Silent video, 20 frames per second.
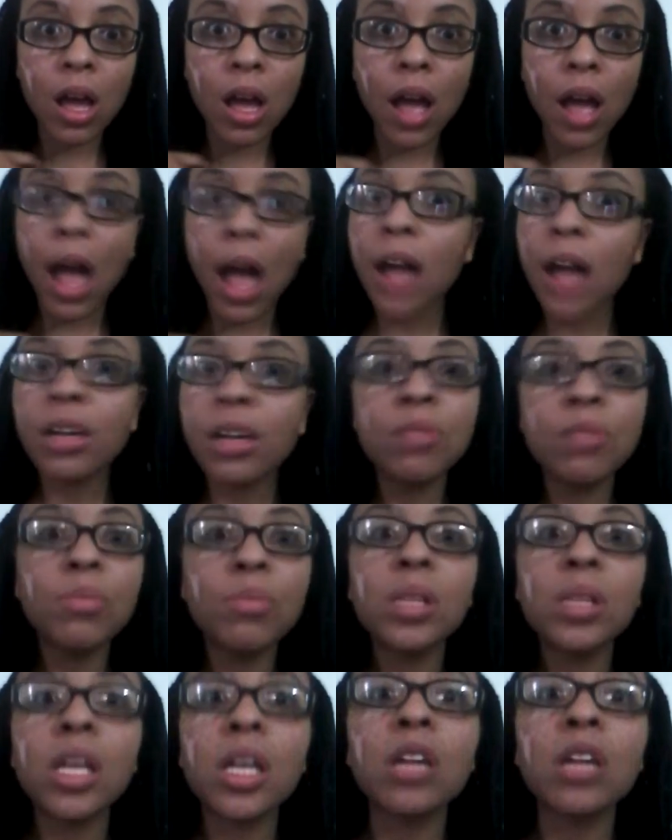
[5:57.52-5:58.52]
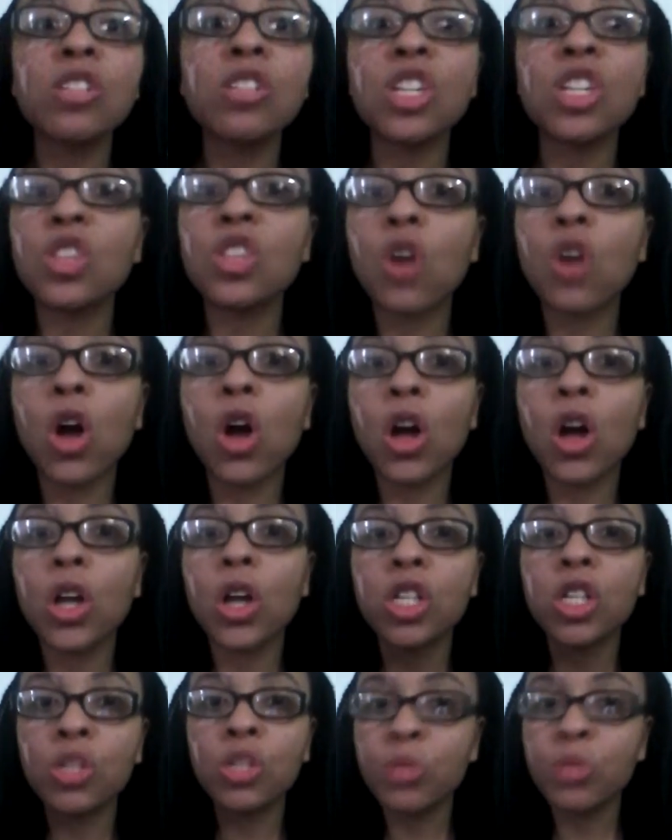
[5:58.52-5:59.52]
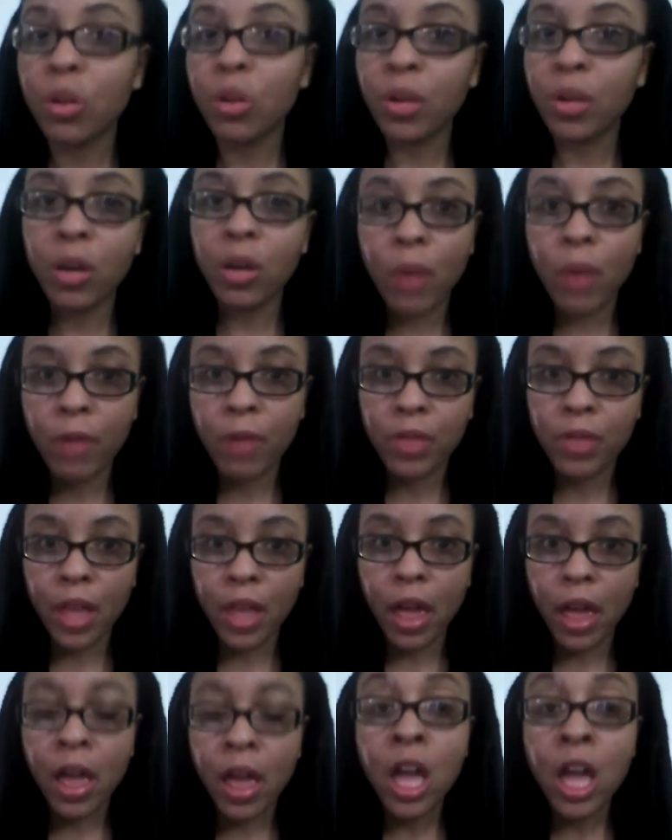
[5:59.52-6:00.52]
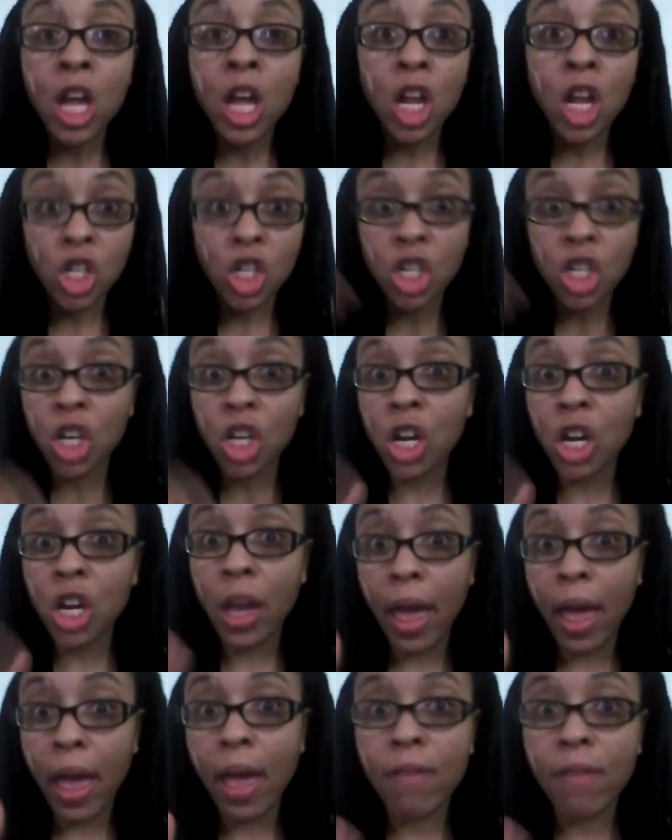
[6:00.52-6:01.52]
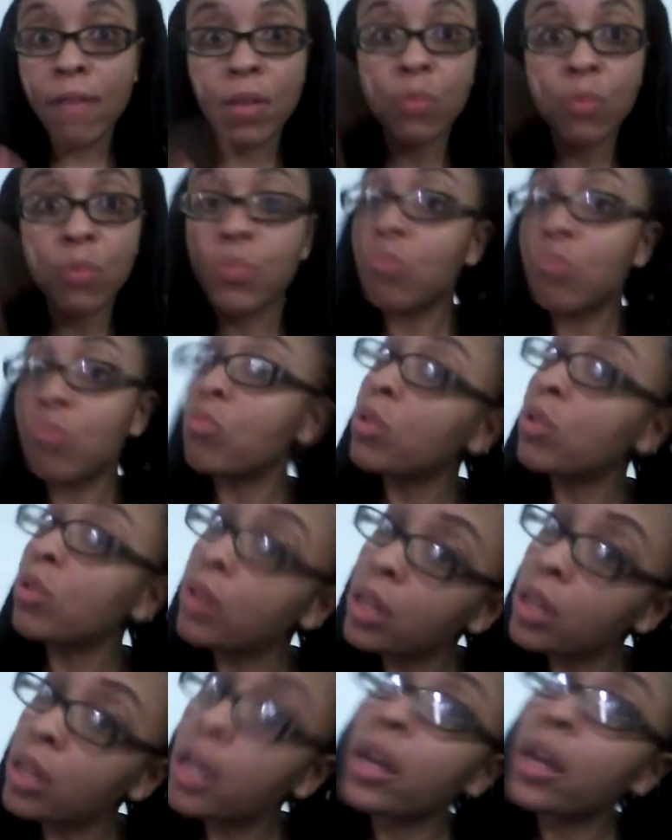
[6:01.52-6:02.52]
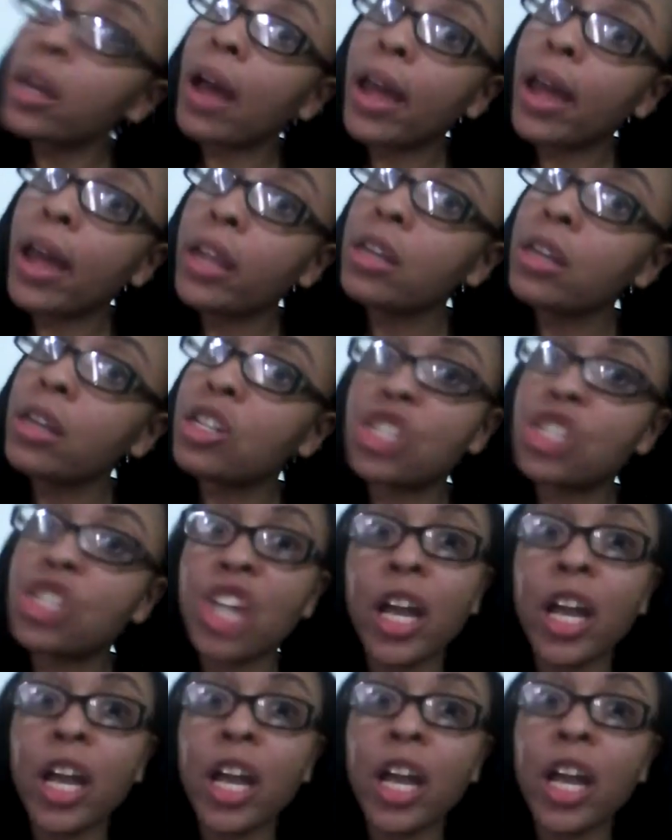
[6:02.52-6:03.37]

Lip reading: I couldn't believe she thought she was going to get away with that. And she could have if you didn't look at it and check